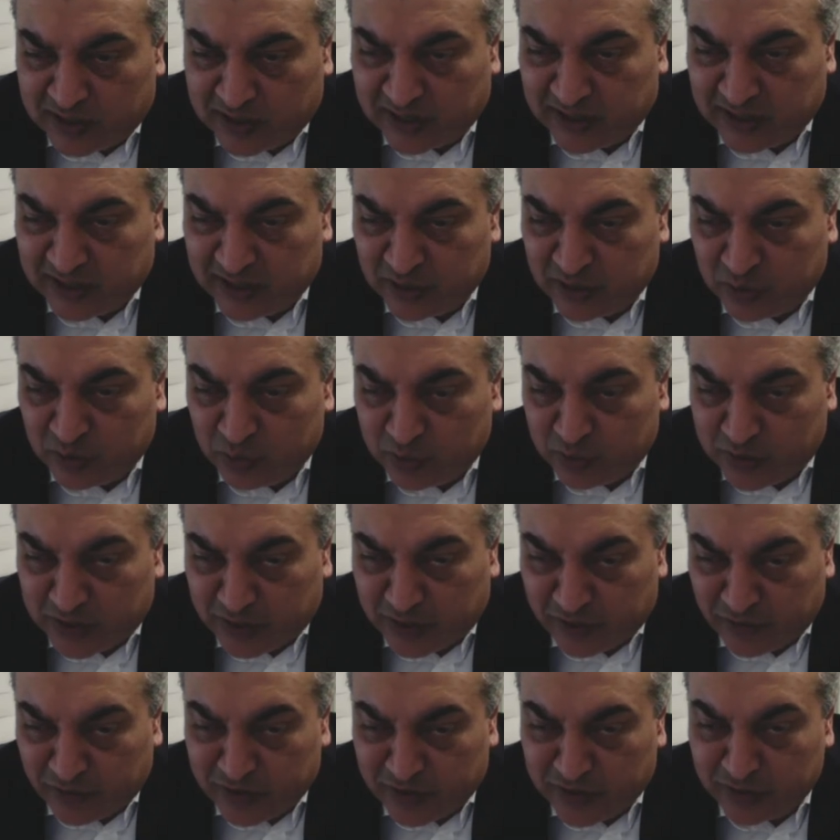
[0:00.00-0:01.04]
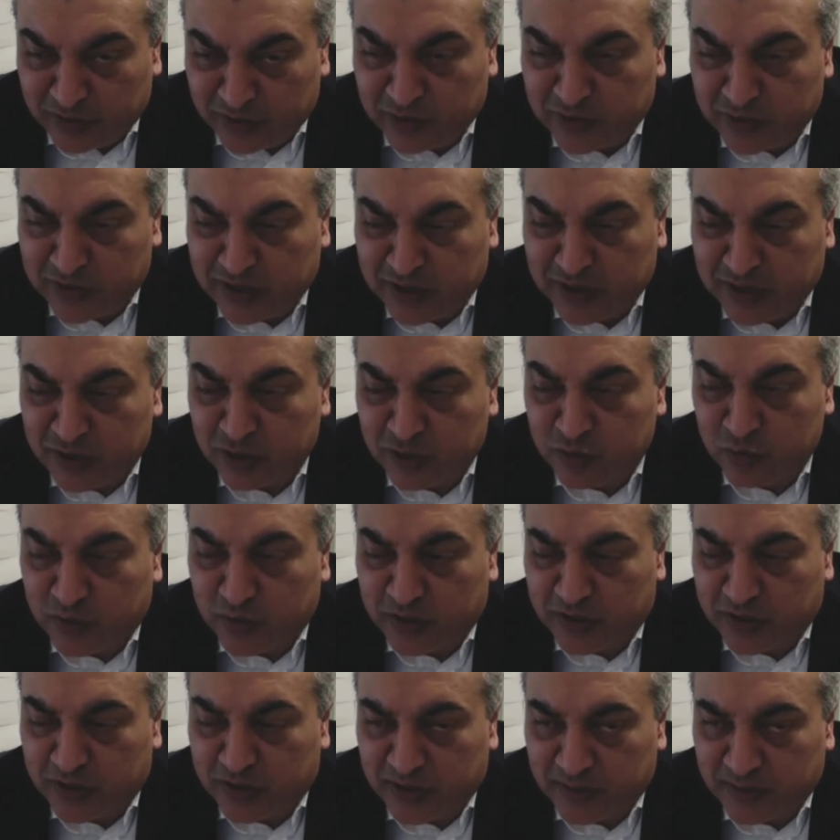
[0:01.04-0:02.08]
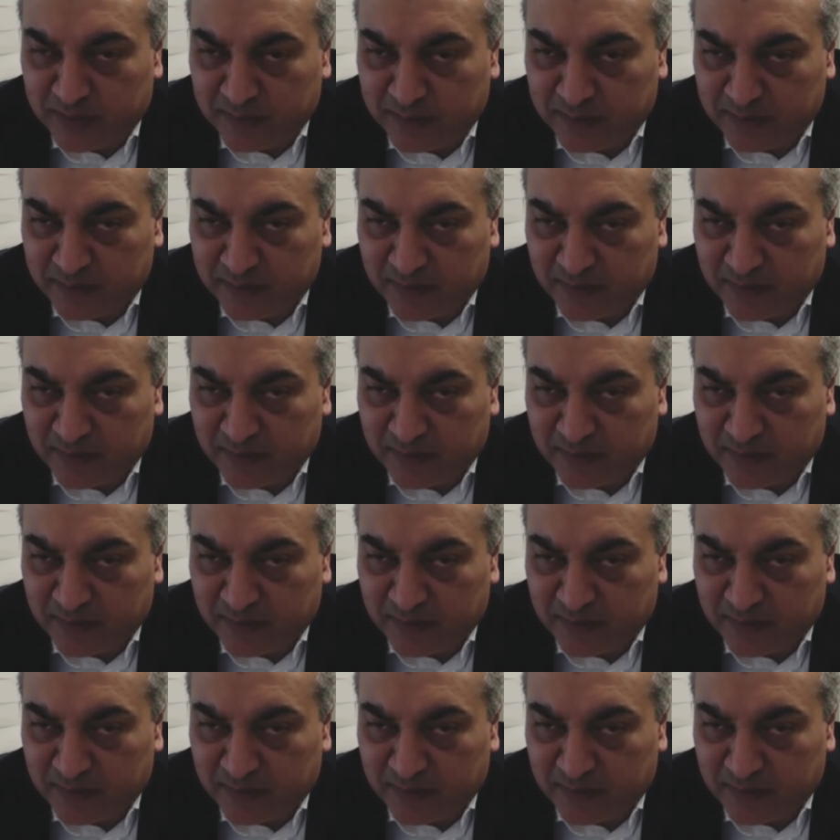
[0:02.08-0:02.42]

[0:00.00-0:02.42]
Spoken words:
get into derivative transaction with.